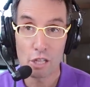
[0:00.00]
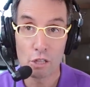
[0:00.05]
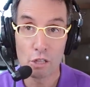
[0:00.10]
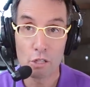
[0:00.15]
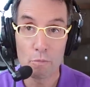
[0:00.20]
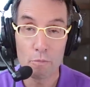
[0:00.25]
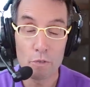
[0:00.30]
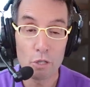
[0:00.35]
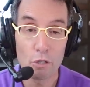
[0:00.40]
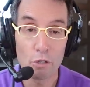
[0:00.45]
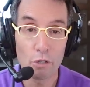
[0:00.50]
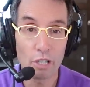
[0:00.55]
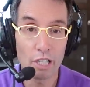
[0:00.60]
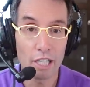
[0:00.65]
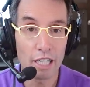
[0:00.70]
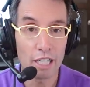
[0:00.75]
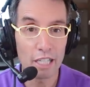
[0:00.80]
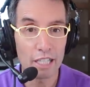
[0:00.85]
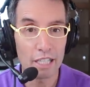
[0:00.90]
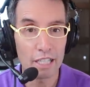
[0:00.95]

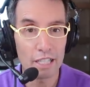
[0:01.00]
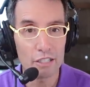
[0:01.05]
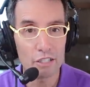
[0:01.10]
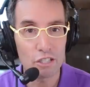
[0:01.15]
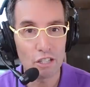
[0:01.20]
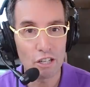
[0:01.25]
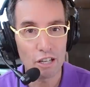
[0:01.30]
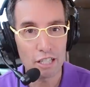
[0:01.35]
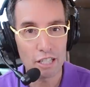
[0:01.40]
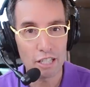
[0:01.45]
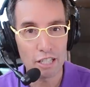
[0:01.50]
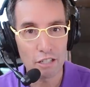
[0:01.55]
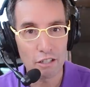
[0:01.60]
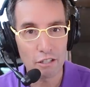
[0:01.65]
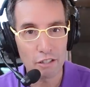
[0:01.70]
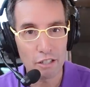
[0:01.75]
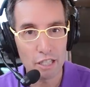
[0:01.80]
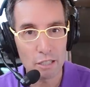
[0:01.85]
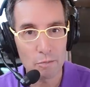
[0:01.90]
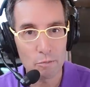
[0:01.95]
Lemuria is not
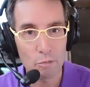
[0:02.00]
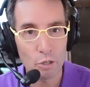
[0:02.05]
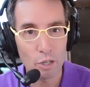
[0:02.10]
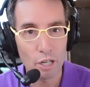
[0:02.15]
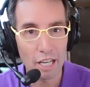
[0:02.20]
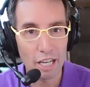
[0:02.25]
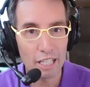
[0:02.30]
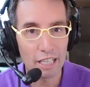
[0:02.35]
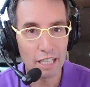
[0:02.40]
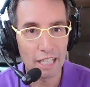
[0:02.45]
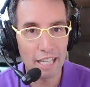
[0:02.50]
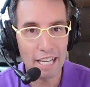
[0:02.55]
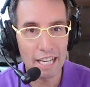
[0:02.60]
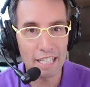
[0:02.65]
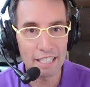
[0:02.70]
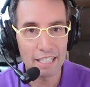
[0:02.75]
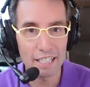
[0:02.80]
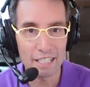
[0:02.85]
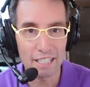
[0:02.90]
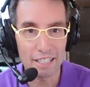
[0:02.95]
here anymore.
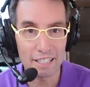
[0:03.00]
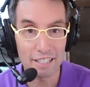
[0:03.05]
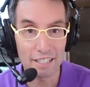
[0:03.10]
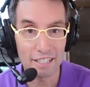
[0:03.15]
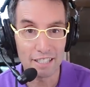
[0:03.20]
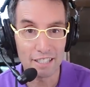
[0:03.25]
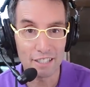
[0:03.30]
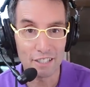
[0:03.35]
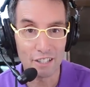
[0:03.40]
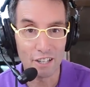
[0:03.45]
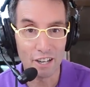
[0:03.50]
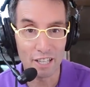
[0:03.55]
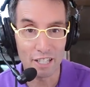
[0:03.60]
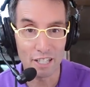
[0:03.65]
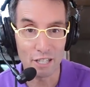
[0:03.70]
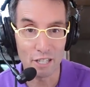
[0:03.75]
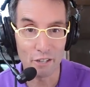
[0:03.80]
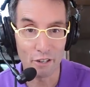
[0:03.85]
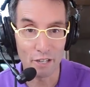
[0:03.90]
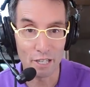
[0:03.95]
Atlantis is not
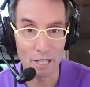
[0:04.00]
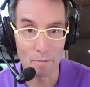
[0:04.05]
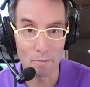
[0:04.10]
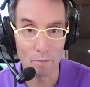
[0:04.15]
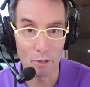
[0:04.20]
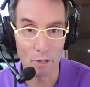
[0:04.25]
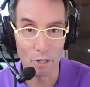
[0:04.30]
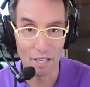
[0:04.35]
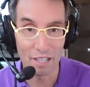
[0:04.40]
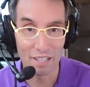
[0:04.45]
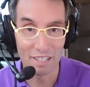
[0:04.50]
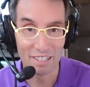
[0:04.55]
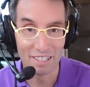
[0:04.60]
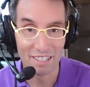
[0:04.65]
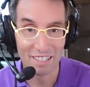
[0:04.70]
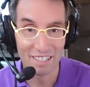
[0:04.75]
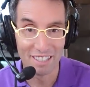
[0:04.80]
here anymore.